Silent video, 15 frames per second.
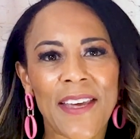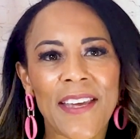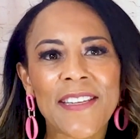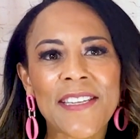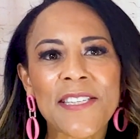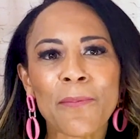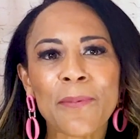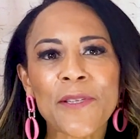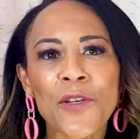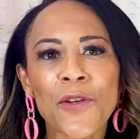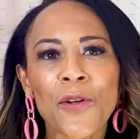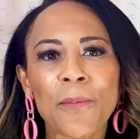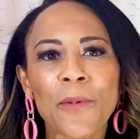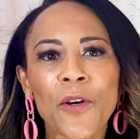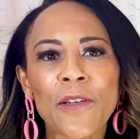In this episode,
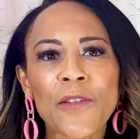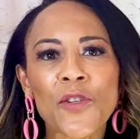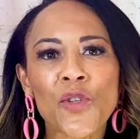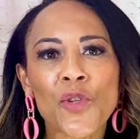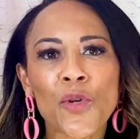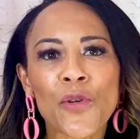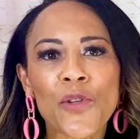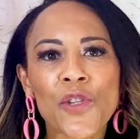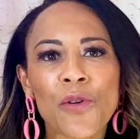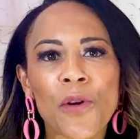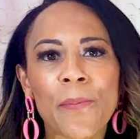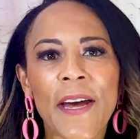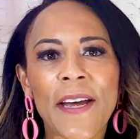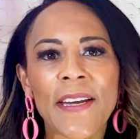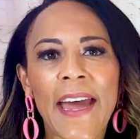I'm going to talk to you
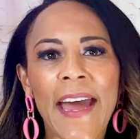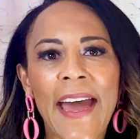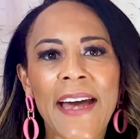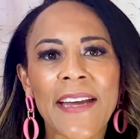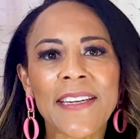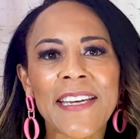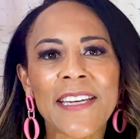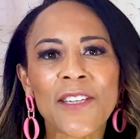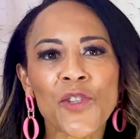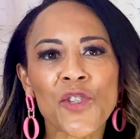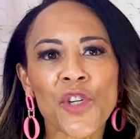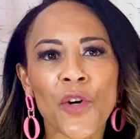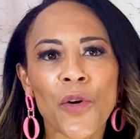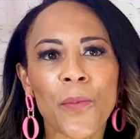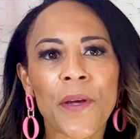about how to get a
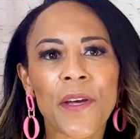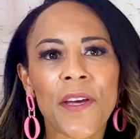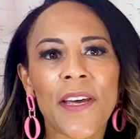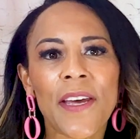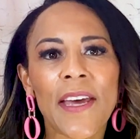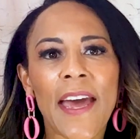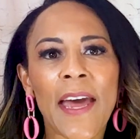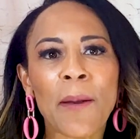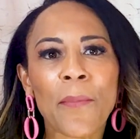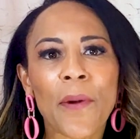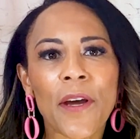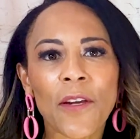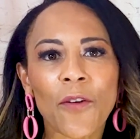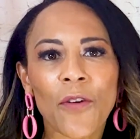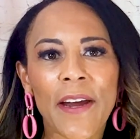job and
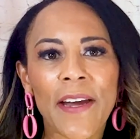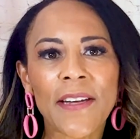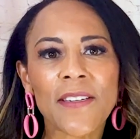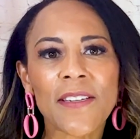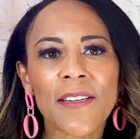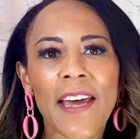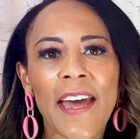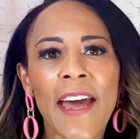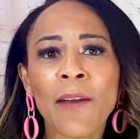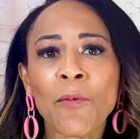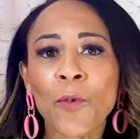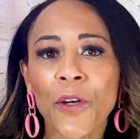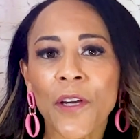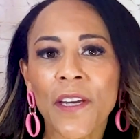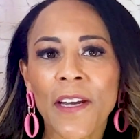migrate and
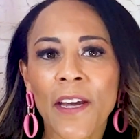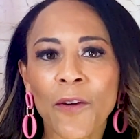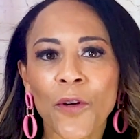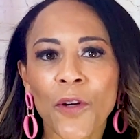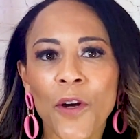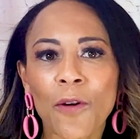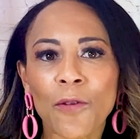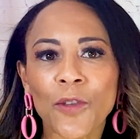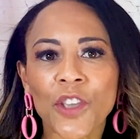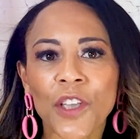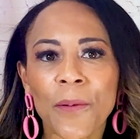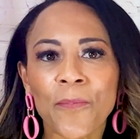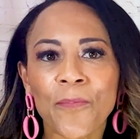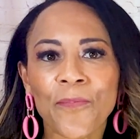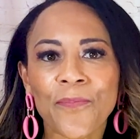work in agriculture.
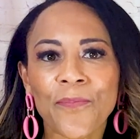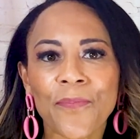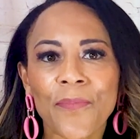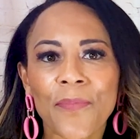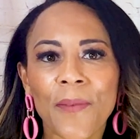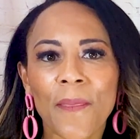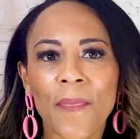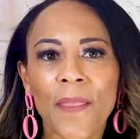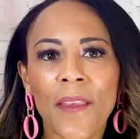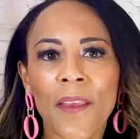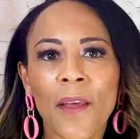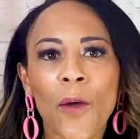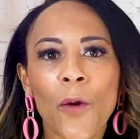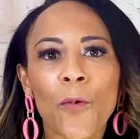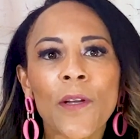
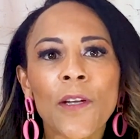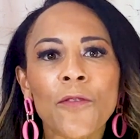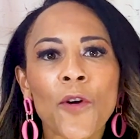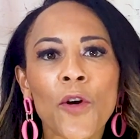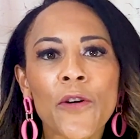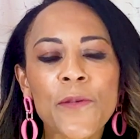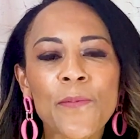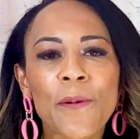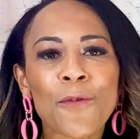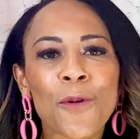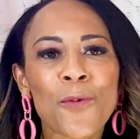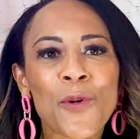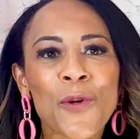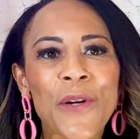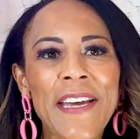We'll, of course, be
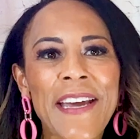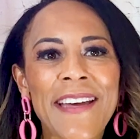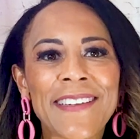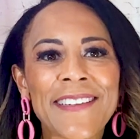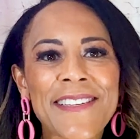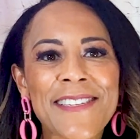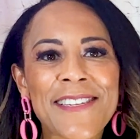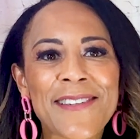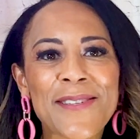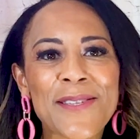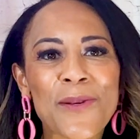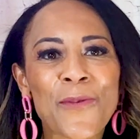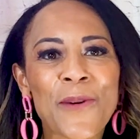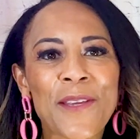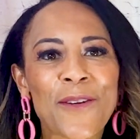rewarding our listeners
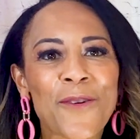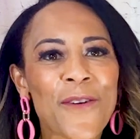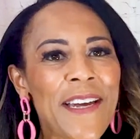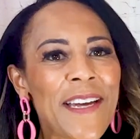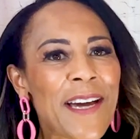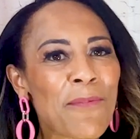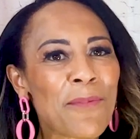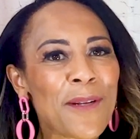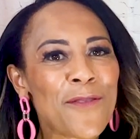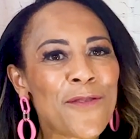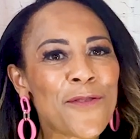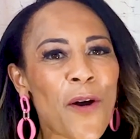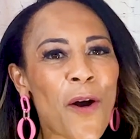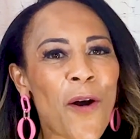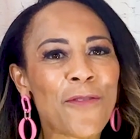with a great couple of
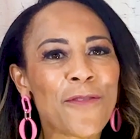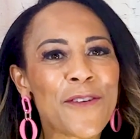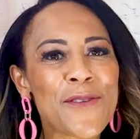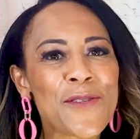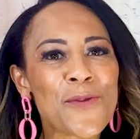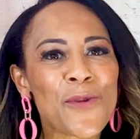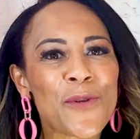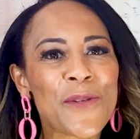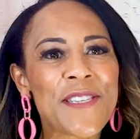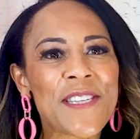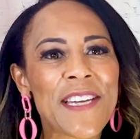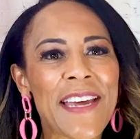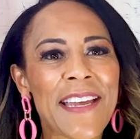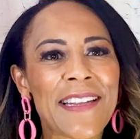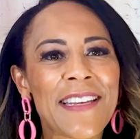offers towards
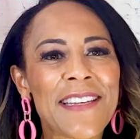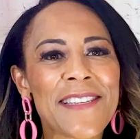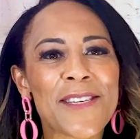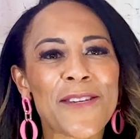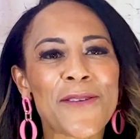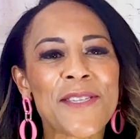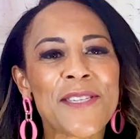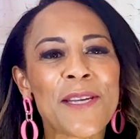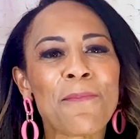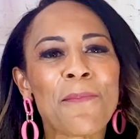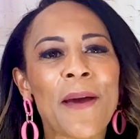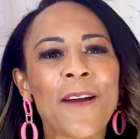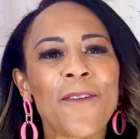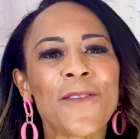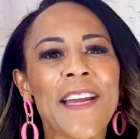the end. So sit
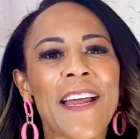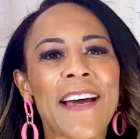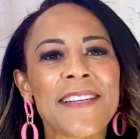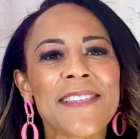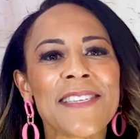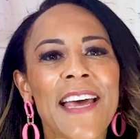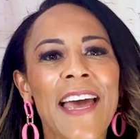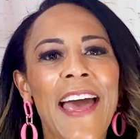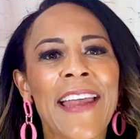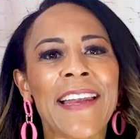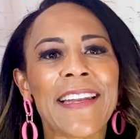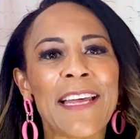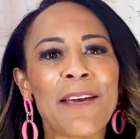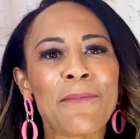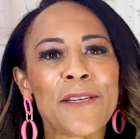back, relax, and
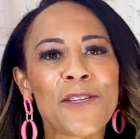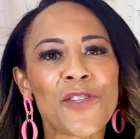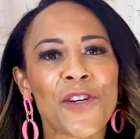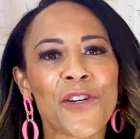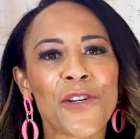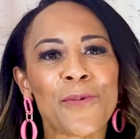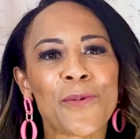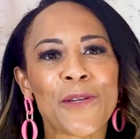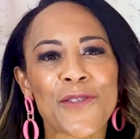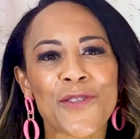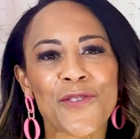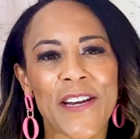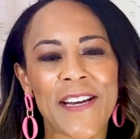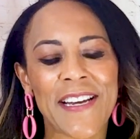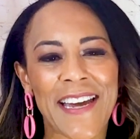let me show you what
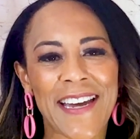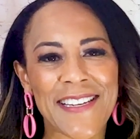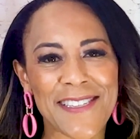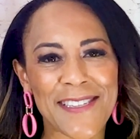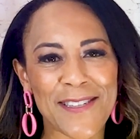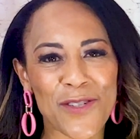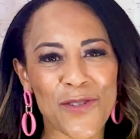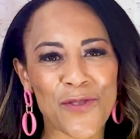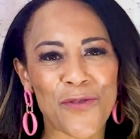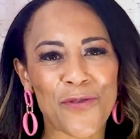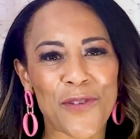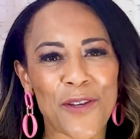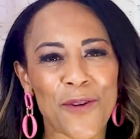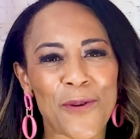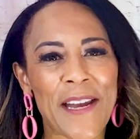Australia has in store for
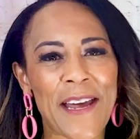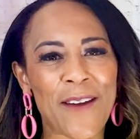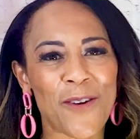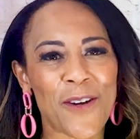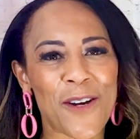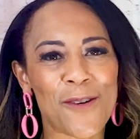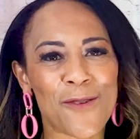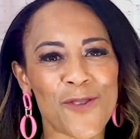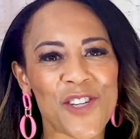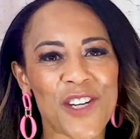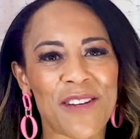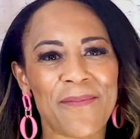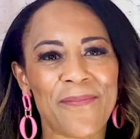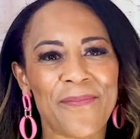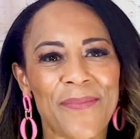you in agriculture.
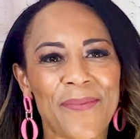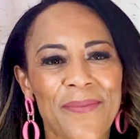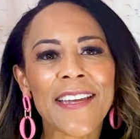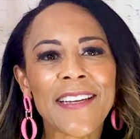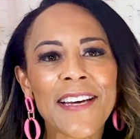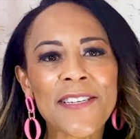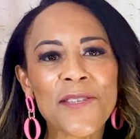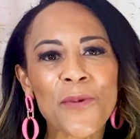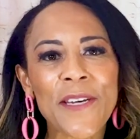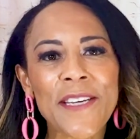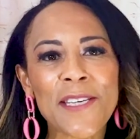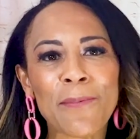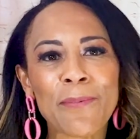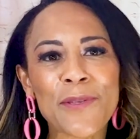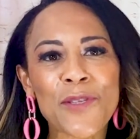In last week's
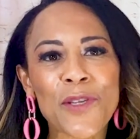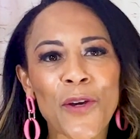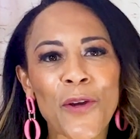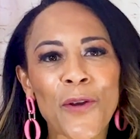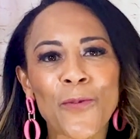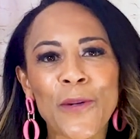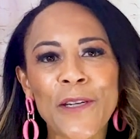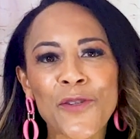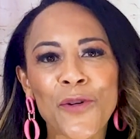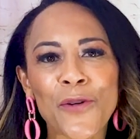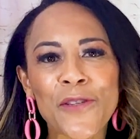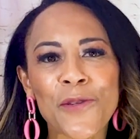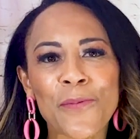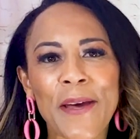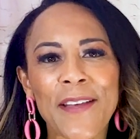episode, we
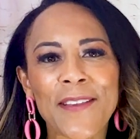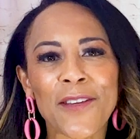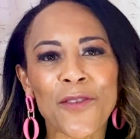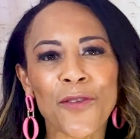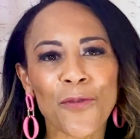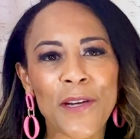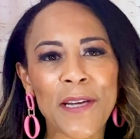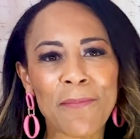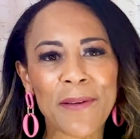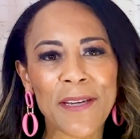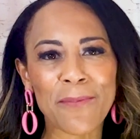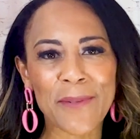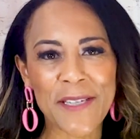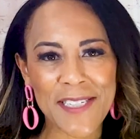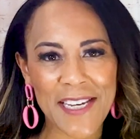talked about the three big
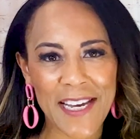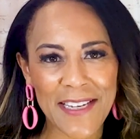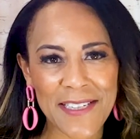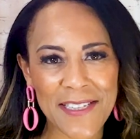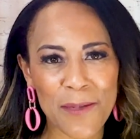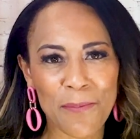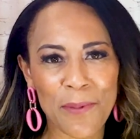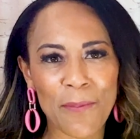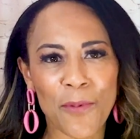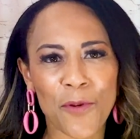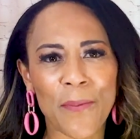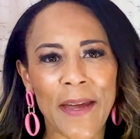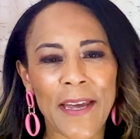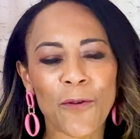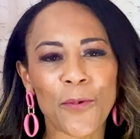mistakes that people
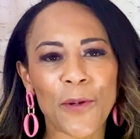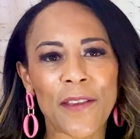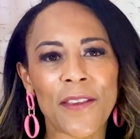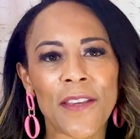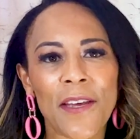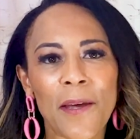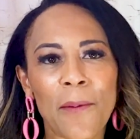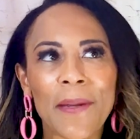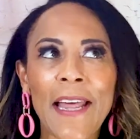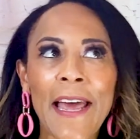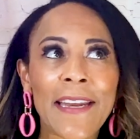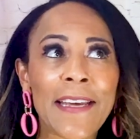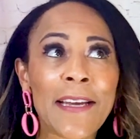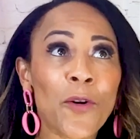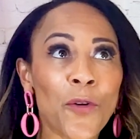make with
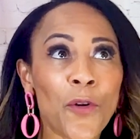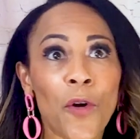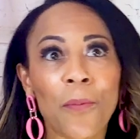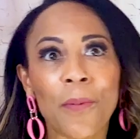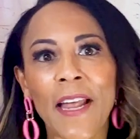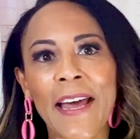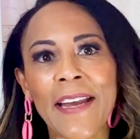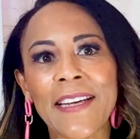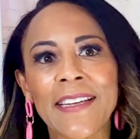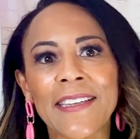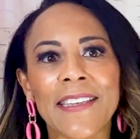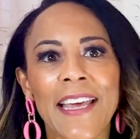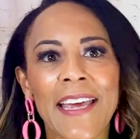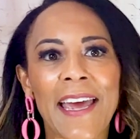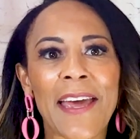planning or not planning
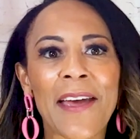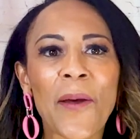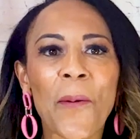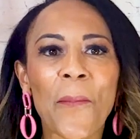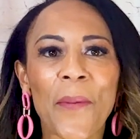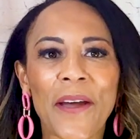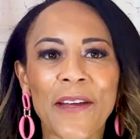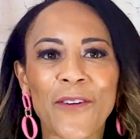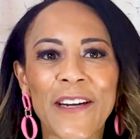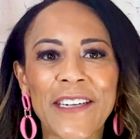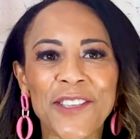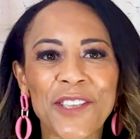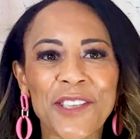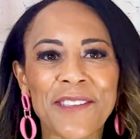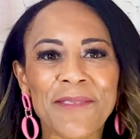their
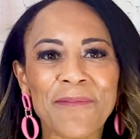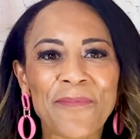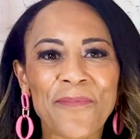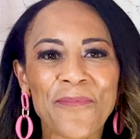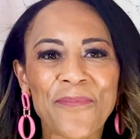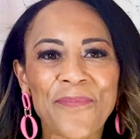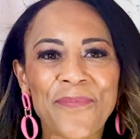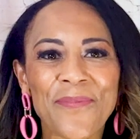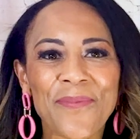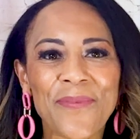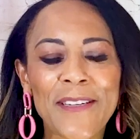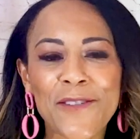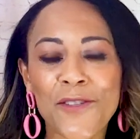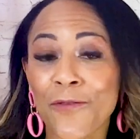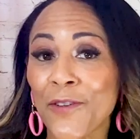migration.
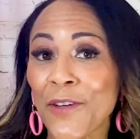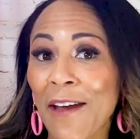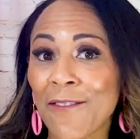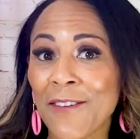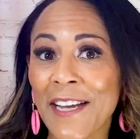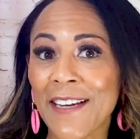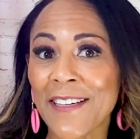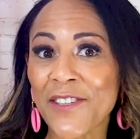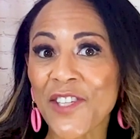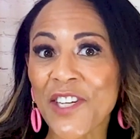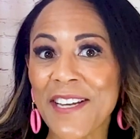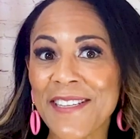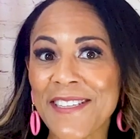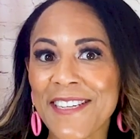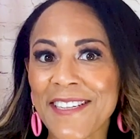So if you haven't had a
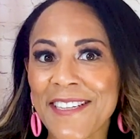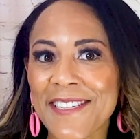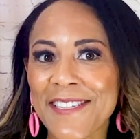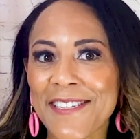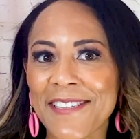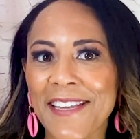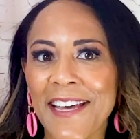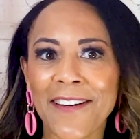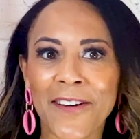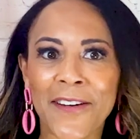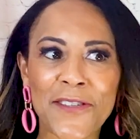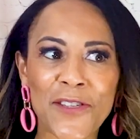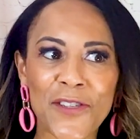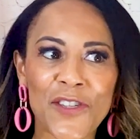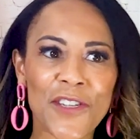chance to listen to that, I
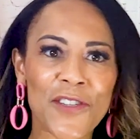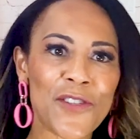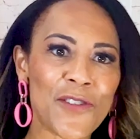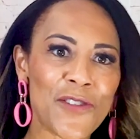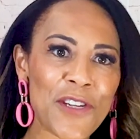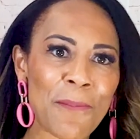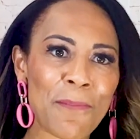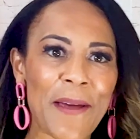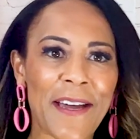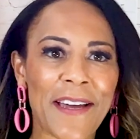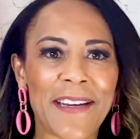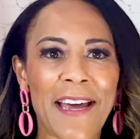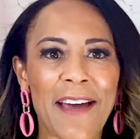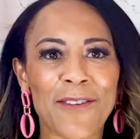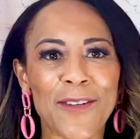suggest you jump back
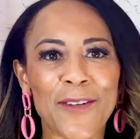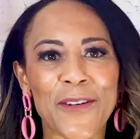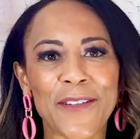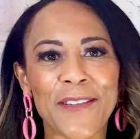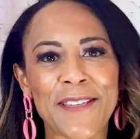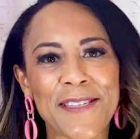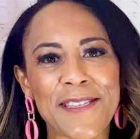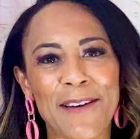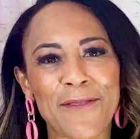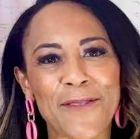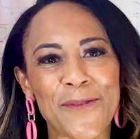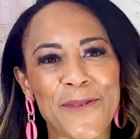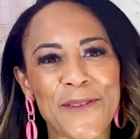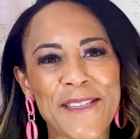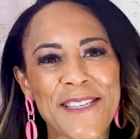and have a look at this
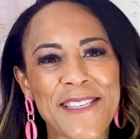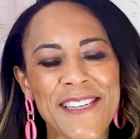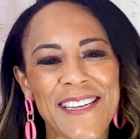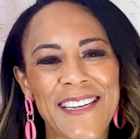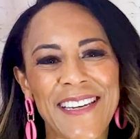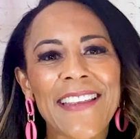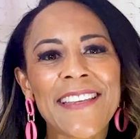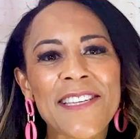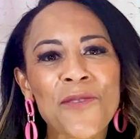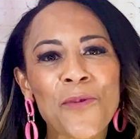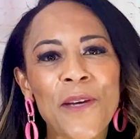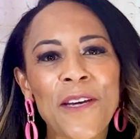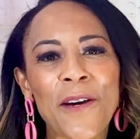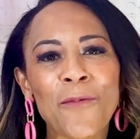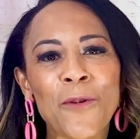afterwards. This
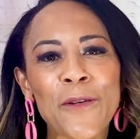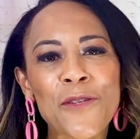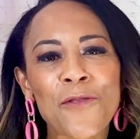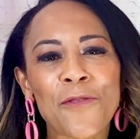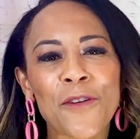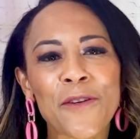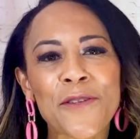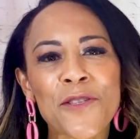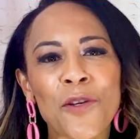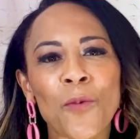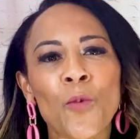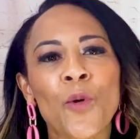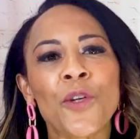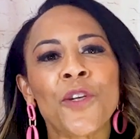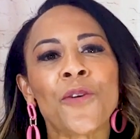week, I want to focus on
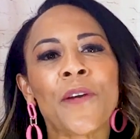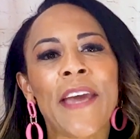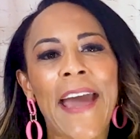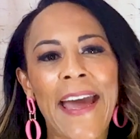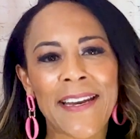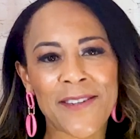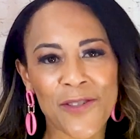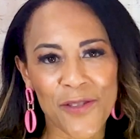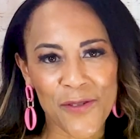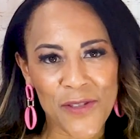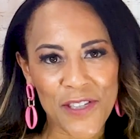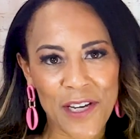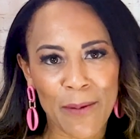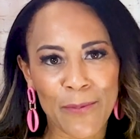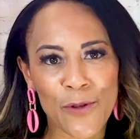what you can do to
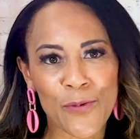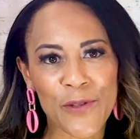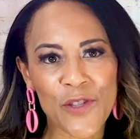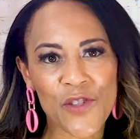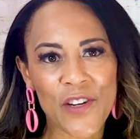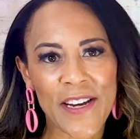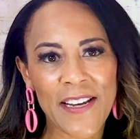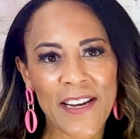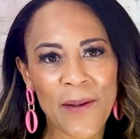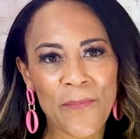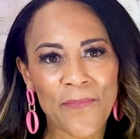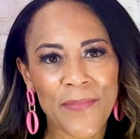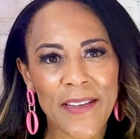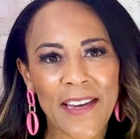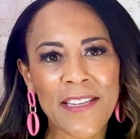come to Australia
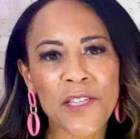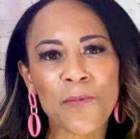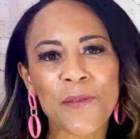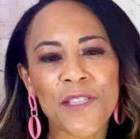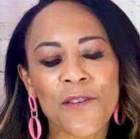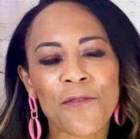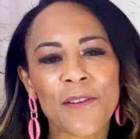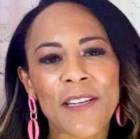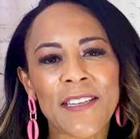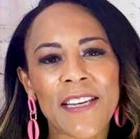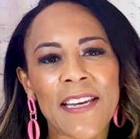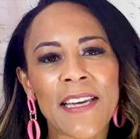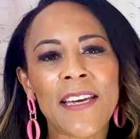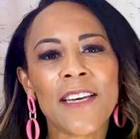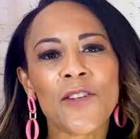and
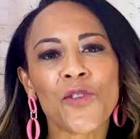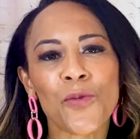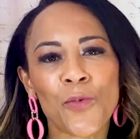specifically to